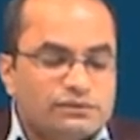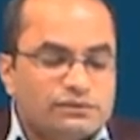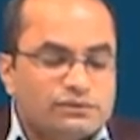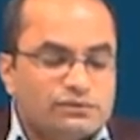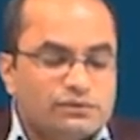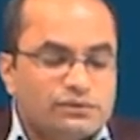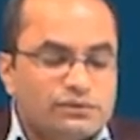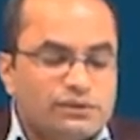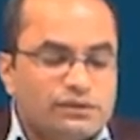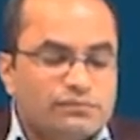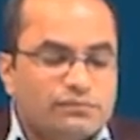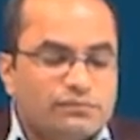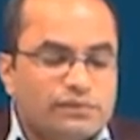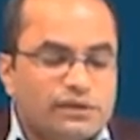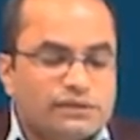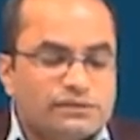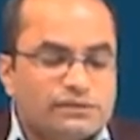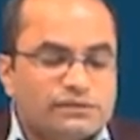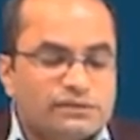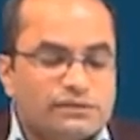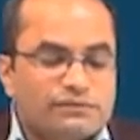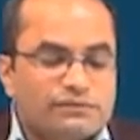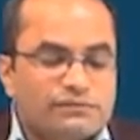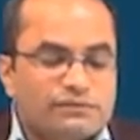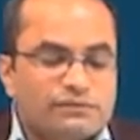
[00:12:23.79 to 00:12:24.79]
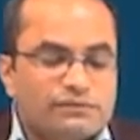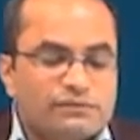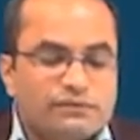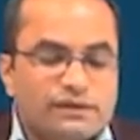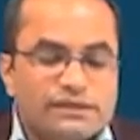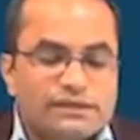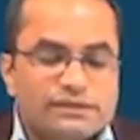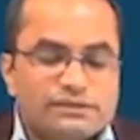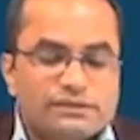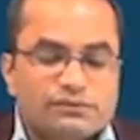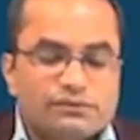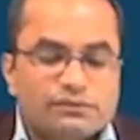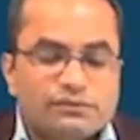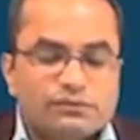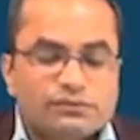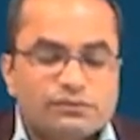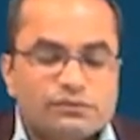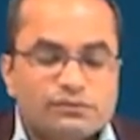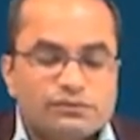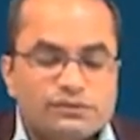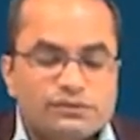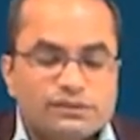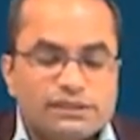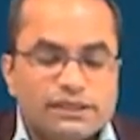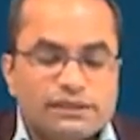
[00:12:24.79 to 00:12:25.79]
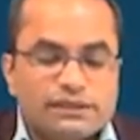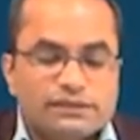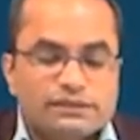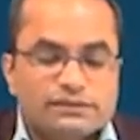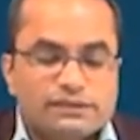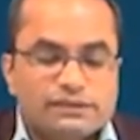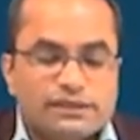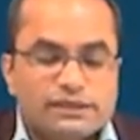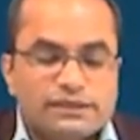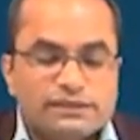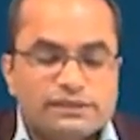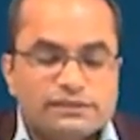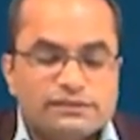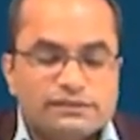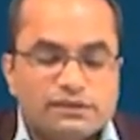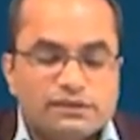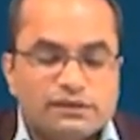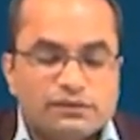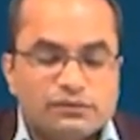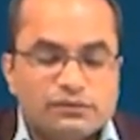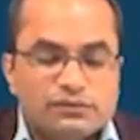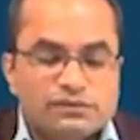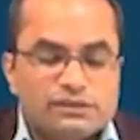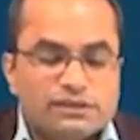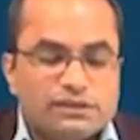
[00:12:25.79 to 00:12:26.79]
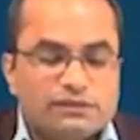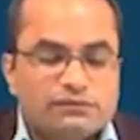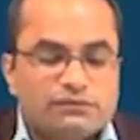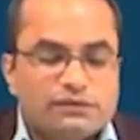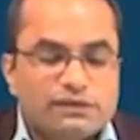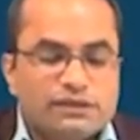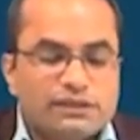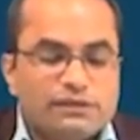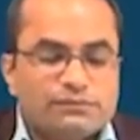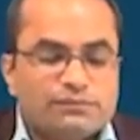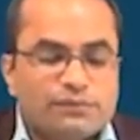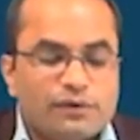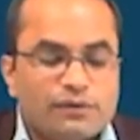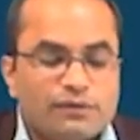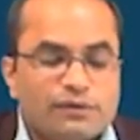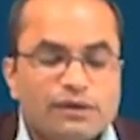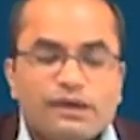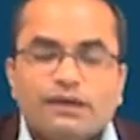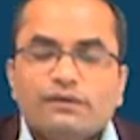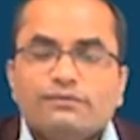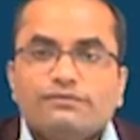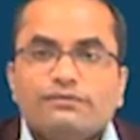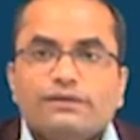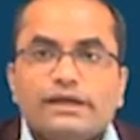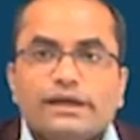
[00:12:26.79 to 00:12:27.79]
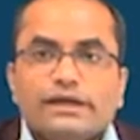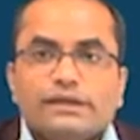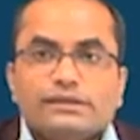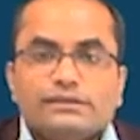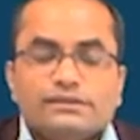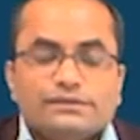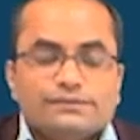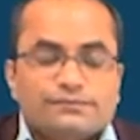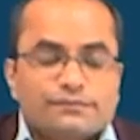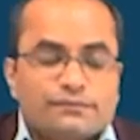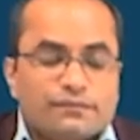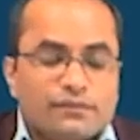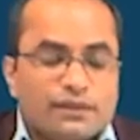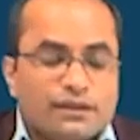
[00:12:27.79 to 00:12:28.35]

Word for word: So, d minus alpha y is equal to z, z is now c 1 e power alpha x.